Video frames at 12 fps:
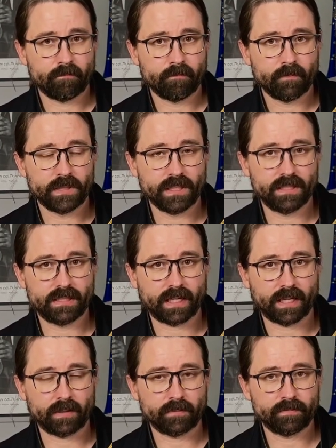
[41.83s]
G
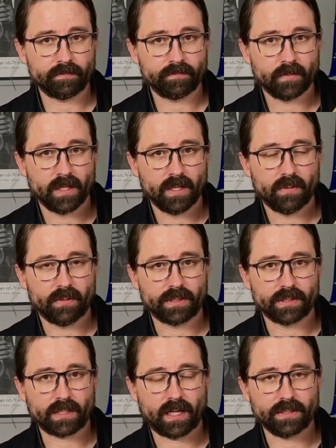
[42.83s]
scale, which
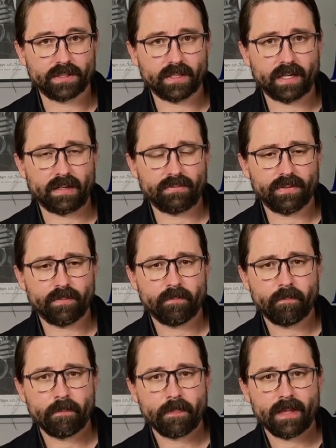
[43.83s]
is concert F.
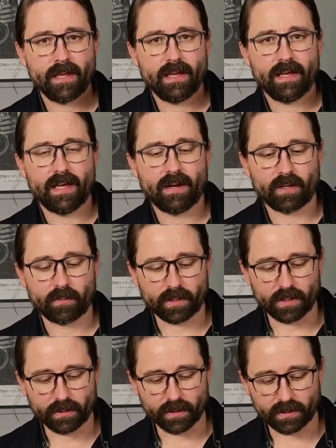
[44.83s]
And what I'm
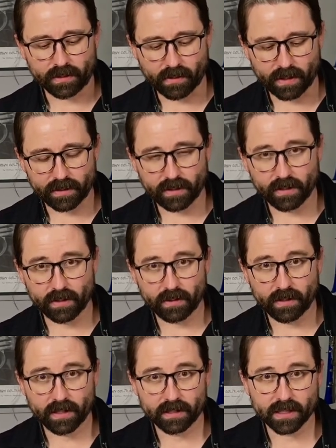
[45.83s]
going to do
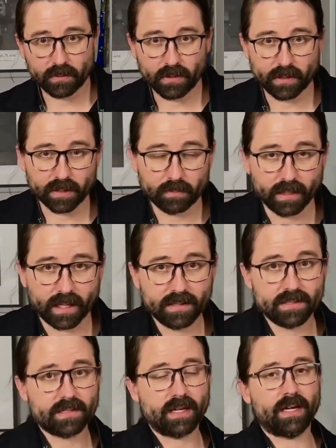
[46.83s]
is I'm going to play the
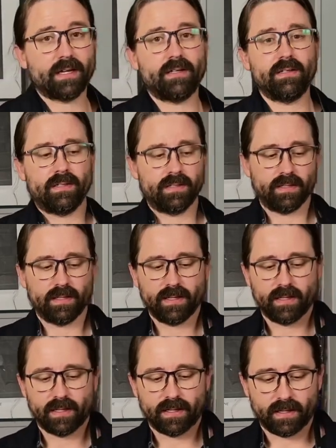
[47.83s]
scale
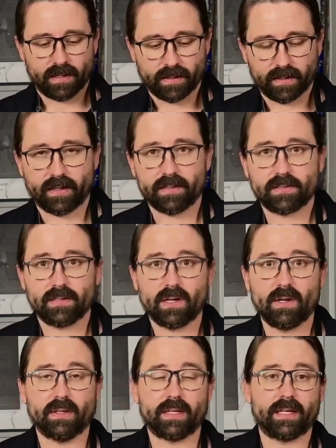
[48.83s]

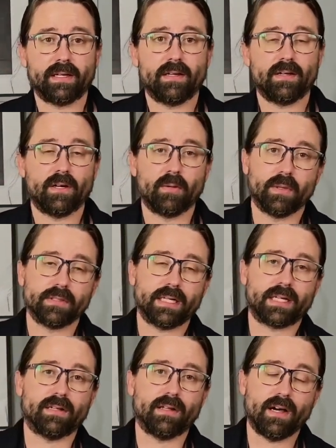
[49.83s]
slowly, almost like
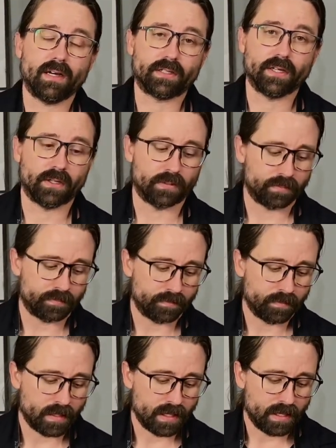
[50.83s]
a long tone,
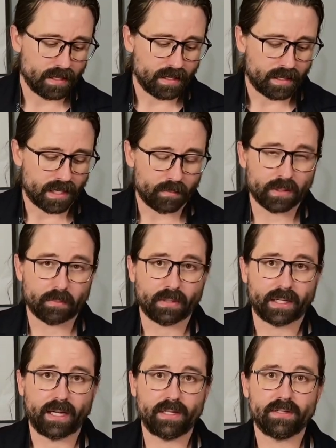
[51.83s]
and I'm going to play
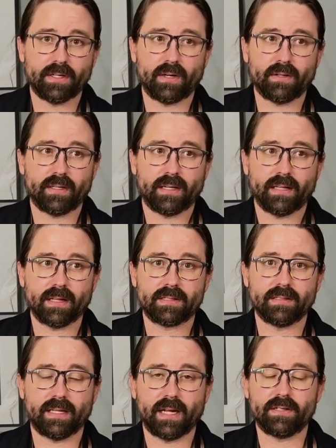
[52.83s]
each note and listen
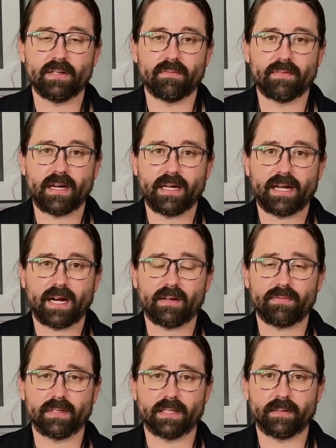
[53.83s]
to each note very
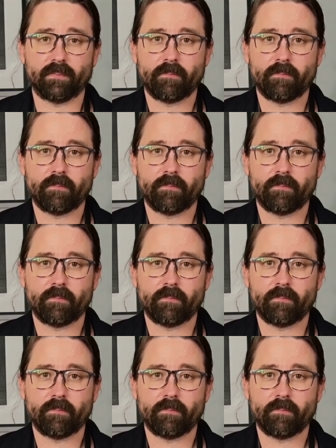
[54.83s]
carefully.